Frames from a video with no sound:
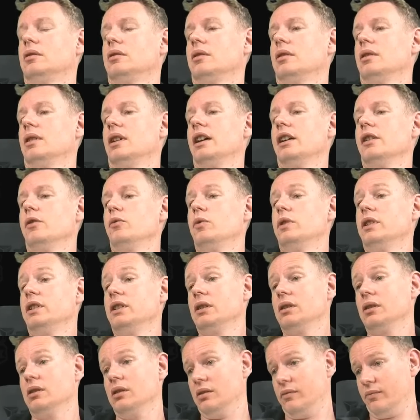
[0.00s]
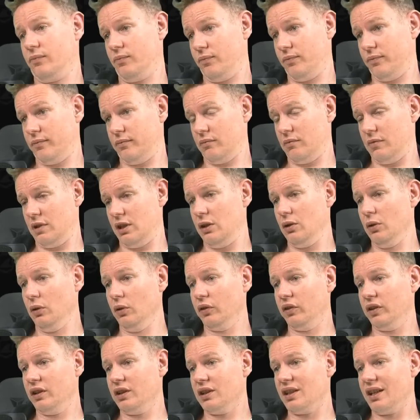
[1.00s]
I will
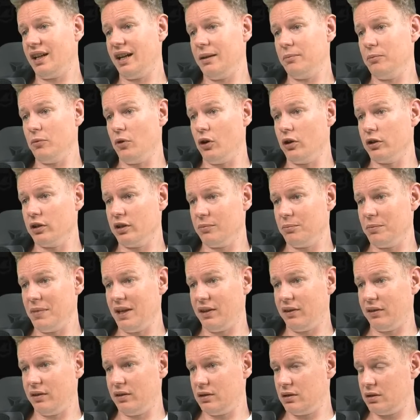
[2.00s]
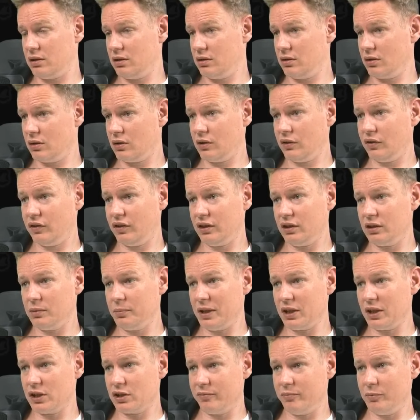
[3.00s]
use the time-honored method to consider a
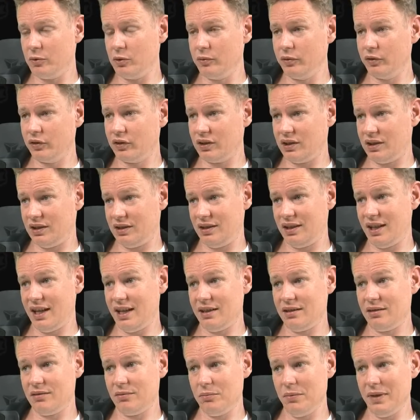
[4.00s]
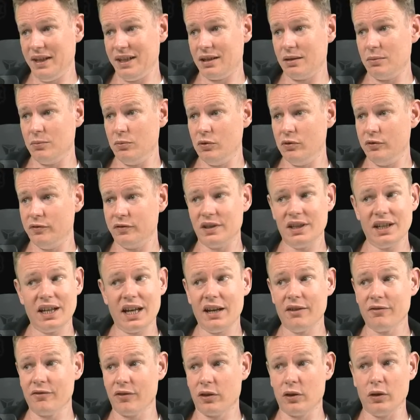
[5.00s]
bunch of moves and then make a move that I
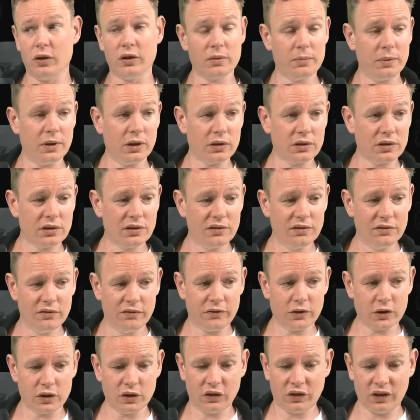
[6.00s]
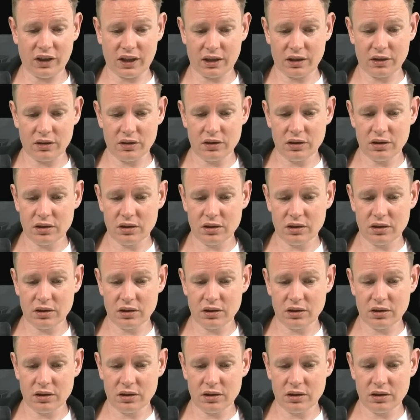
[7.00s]
haven't thought about for a second.